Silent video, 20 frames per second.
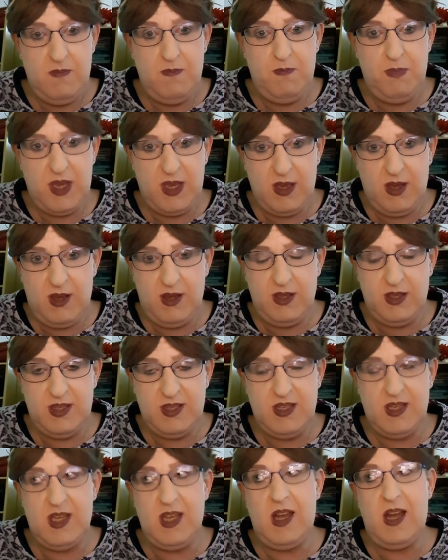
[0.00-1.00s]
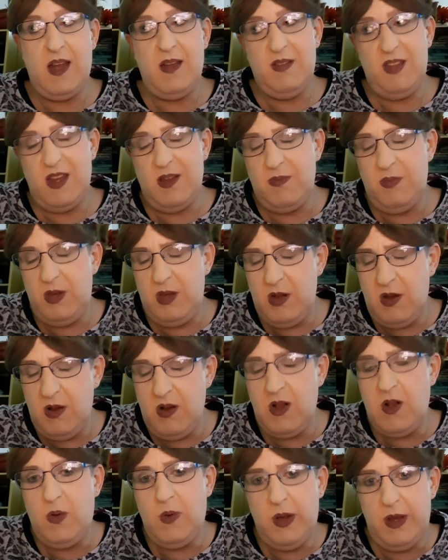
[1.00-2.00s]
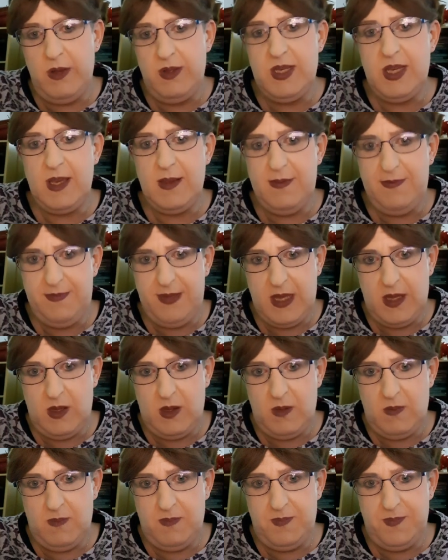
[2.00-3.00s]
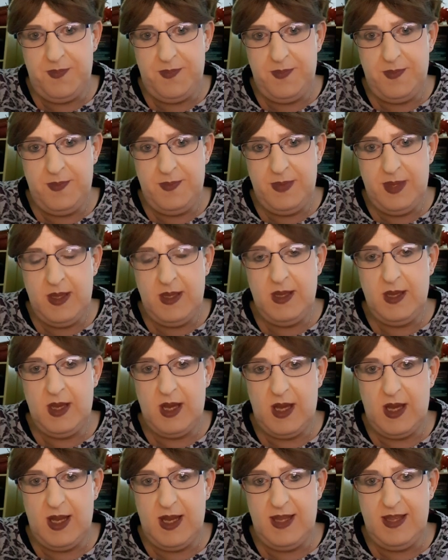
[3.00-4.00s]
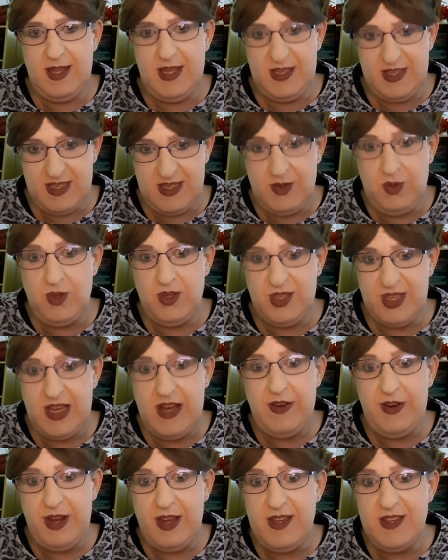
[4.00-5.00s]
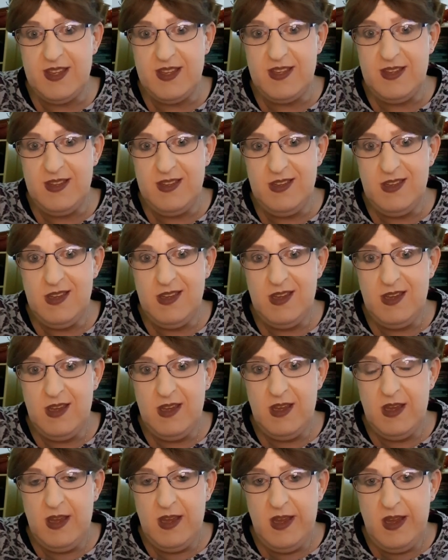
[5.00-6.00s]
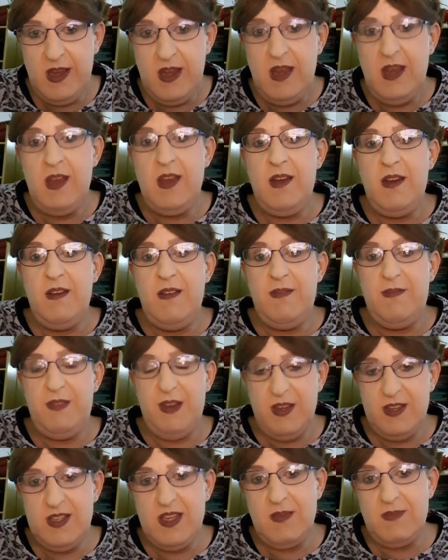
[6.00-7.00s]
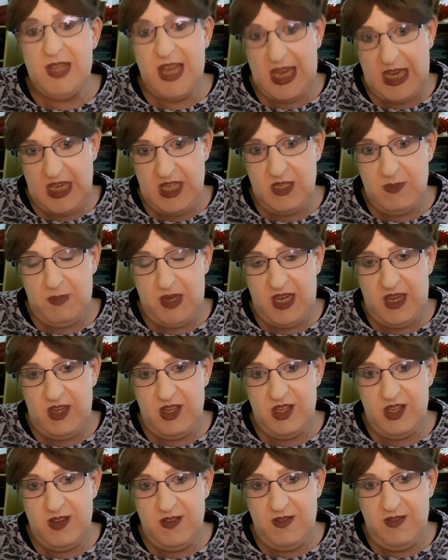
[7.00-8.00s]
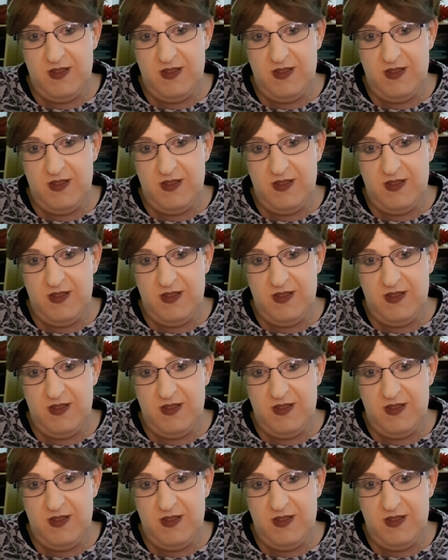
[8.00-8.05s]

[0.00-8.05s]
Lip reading: Because, and I'm not quoting a film, this is all serious. First comes hate speech.